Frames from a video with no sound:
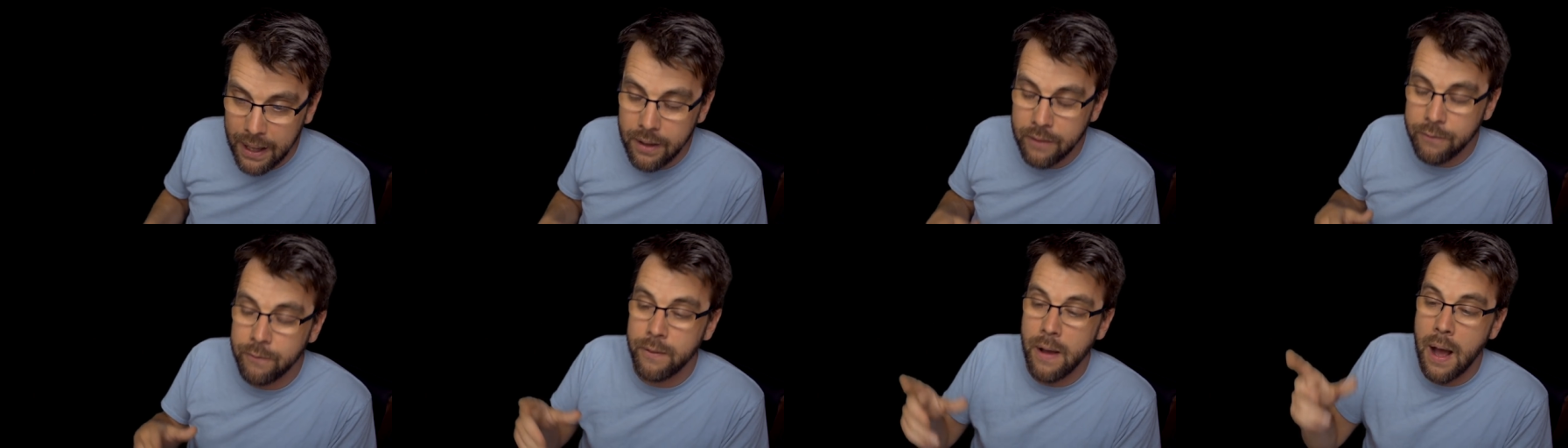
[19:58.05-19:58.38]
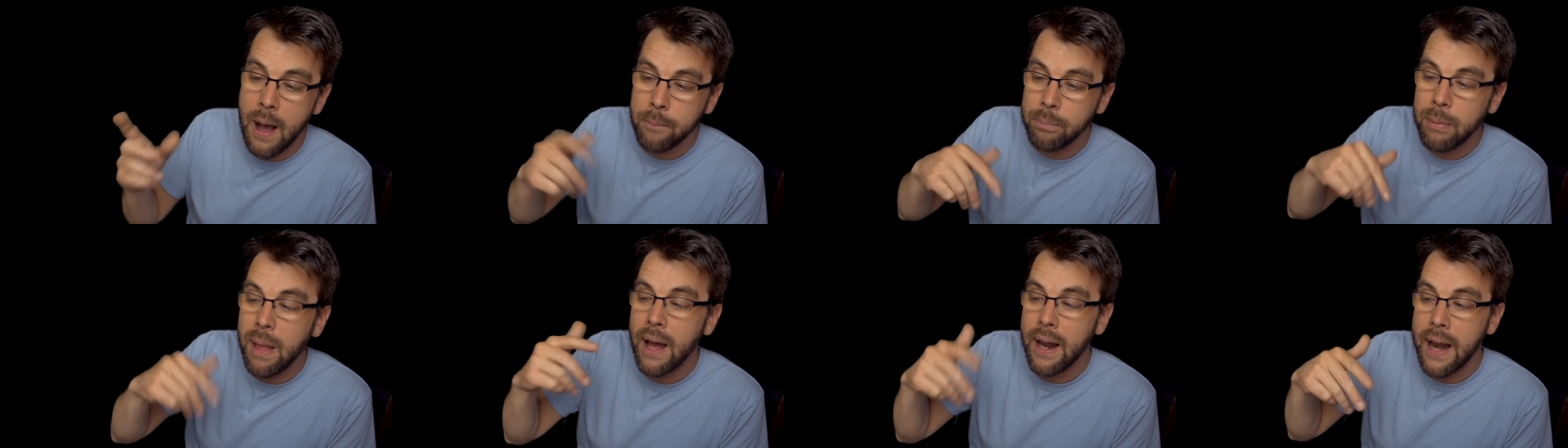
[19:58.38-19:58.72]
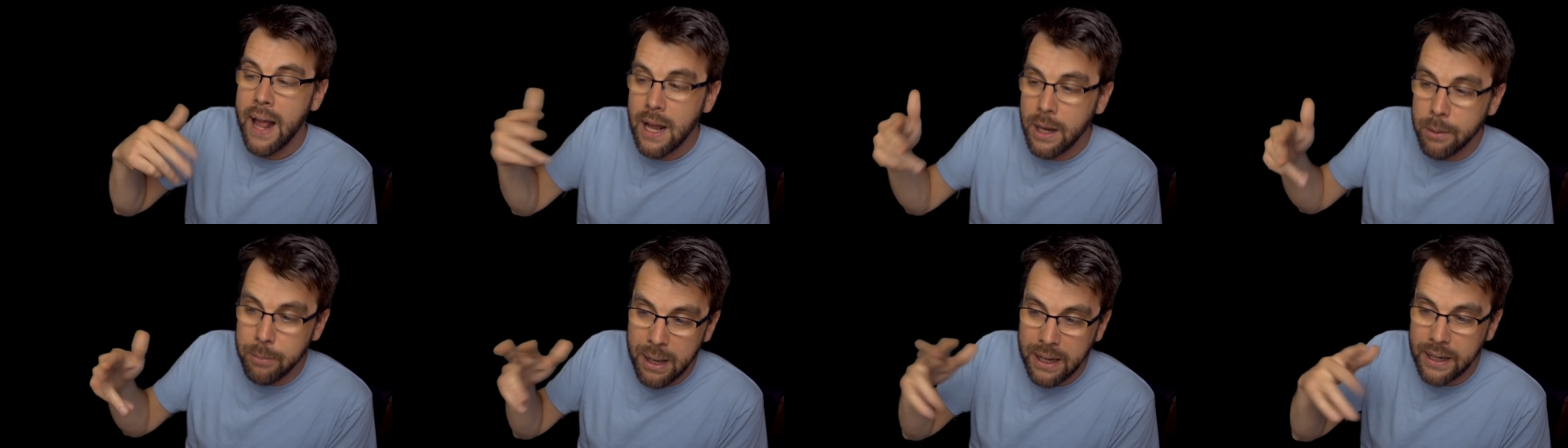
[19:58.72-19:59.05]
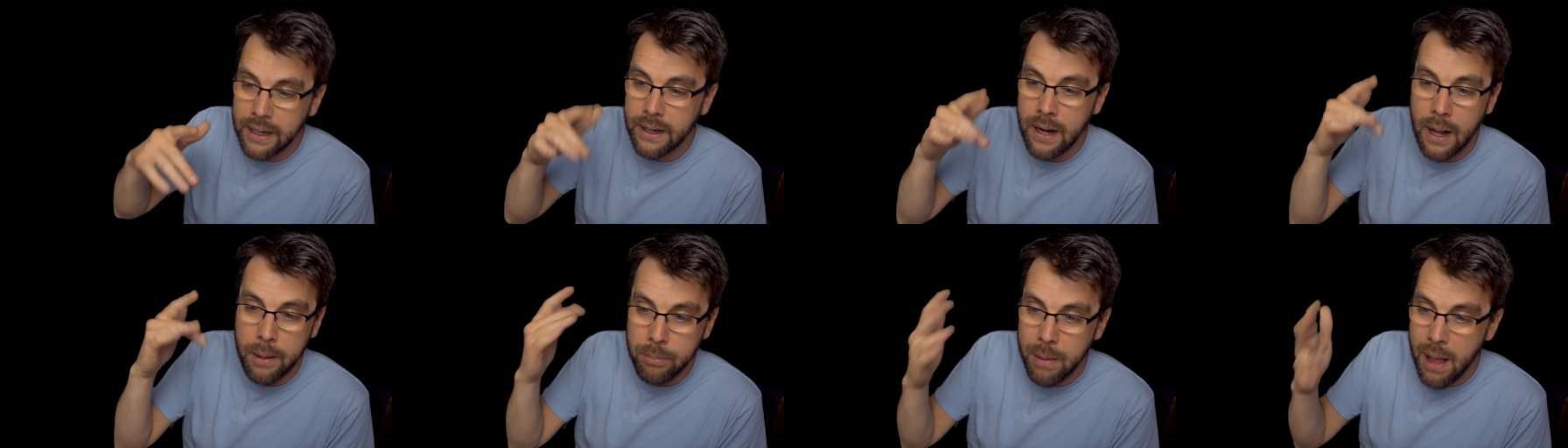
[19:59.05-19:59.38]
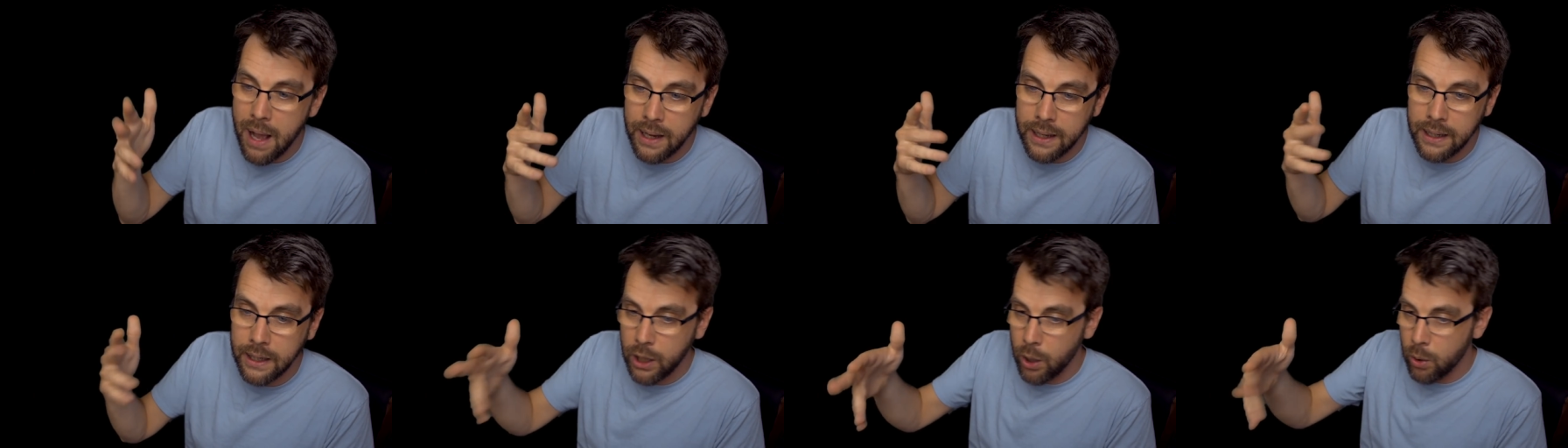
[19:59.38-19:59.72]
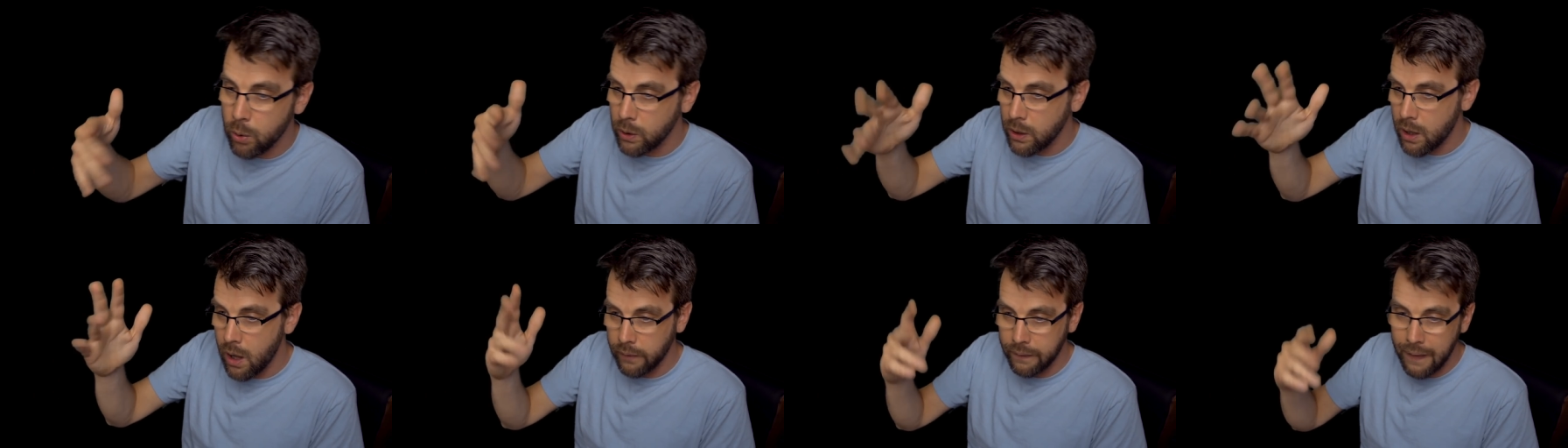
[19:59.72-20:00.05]
If I'm not animated, I'm not going to
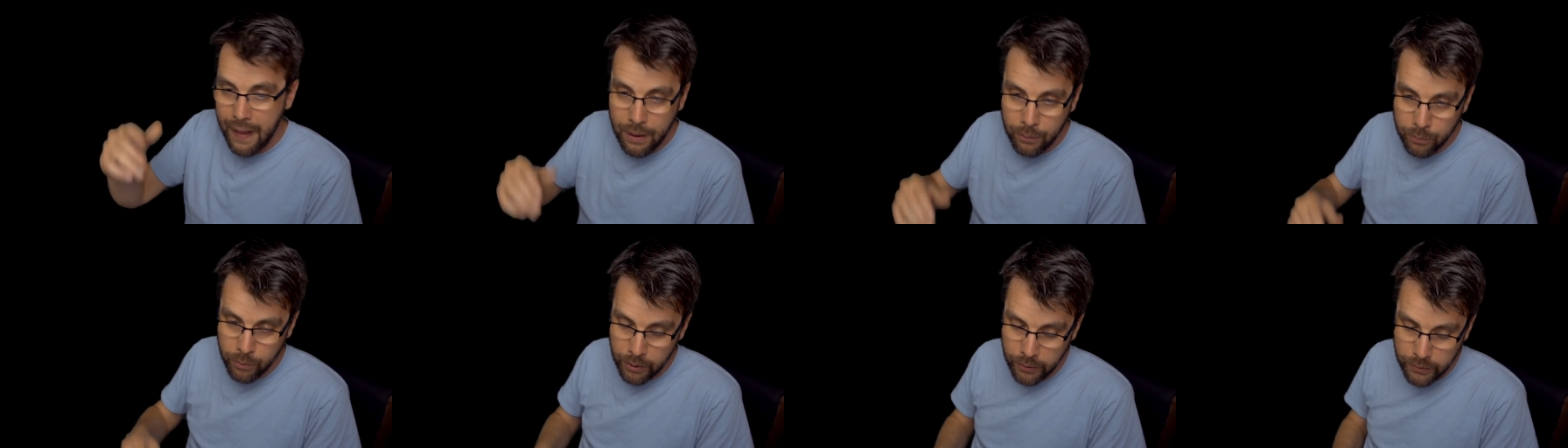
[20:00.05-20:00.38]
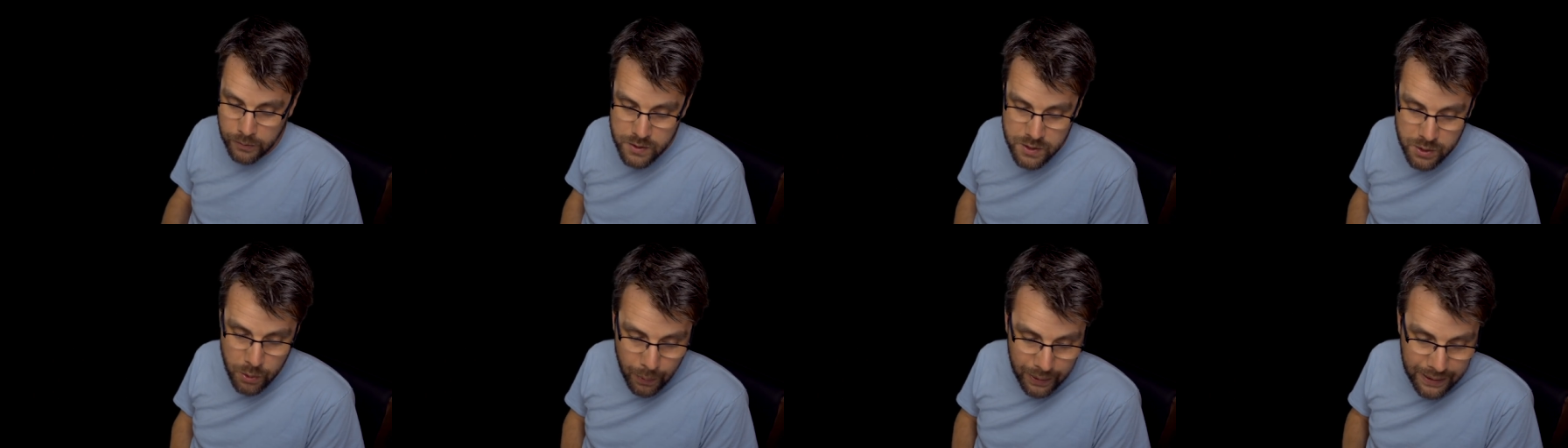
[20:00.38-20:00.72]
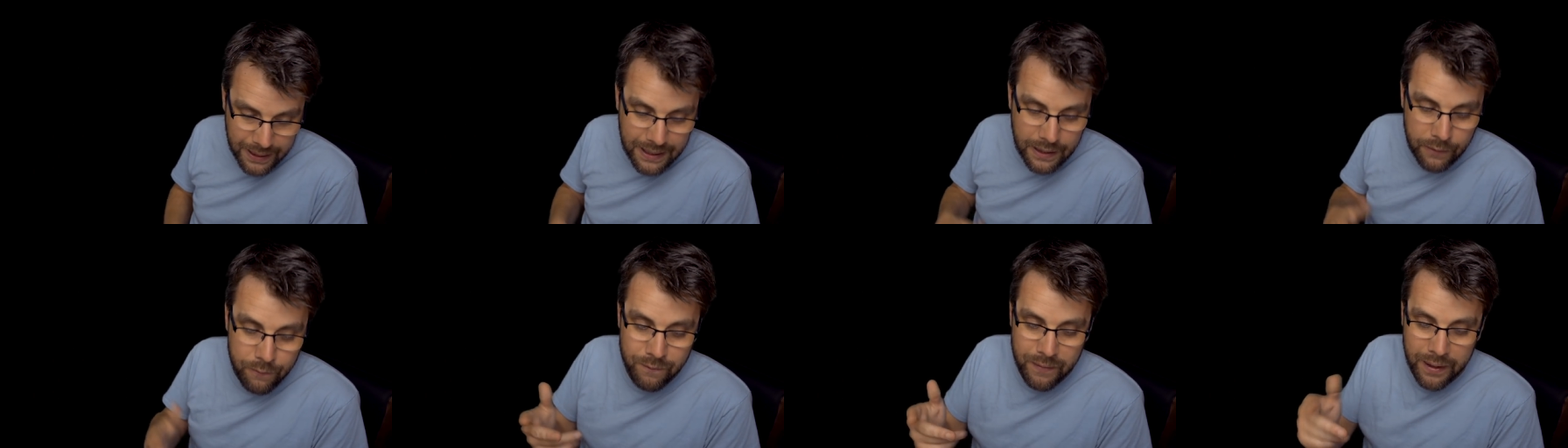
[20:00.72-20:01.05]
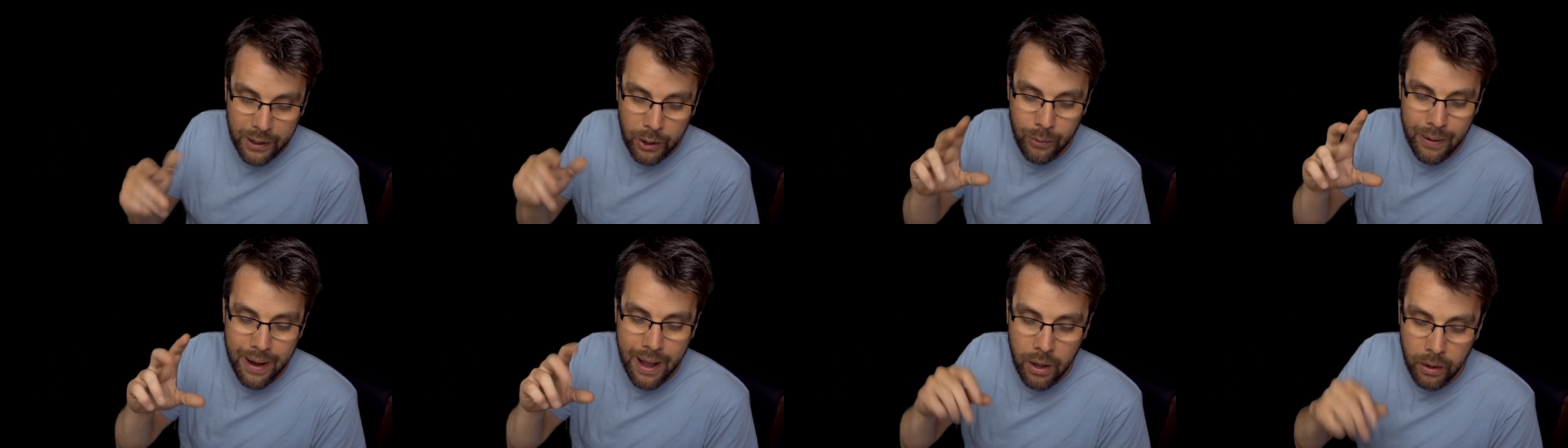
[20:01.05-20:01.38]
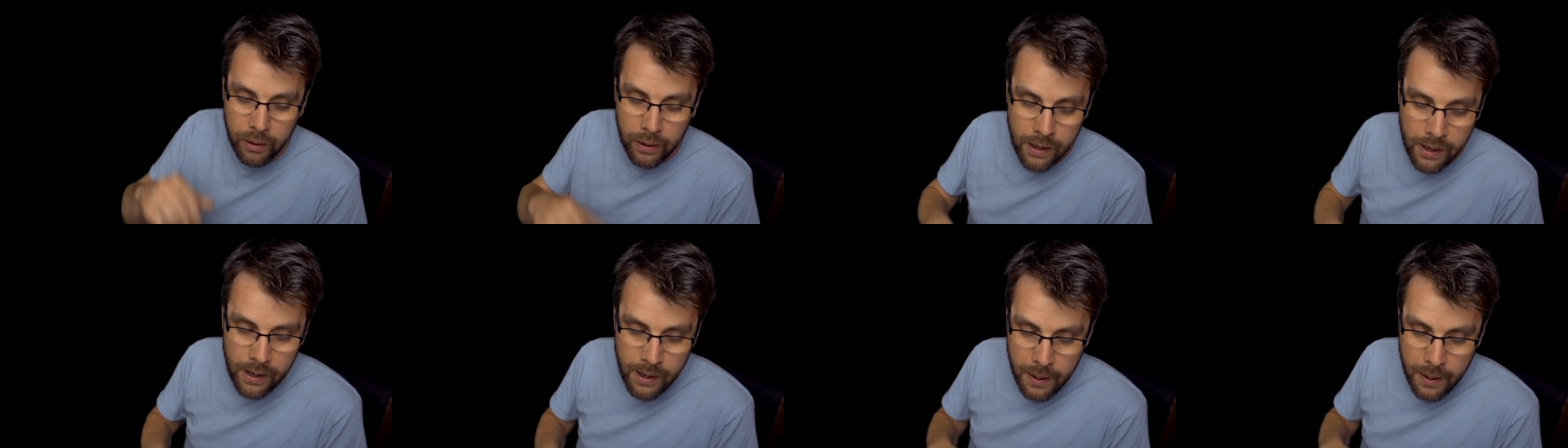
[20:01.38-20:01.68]
go along that road. So I need to figure out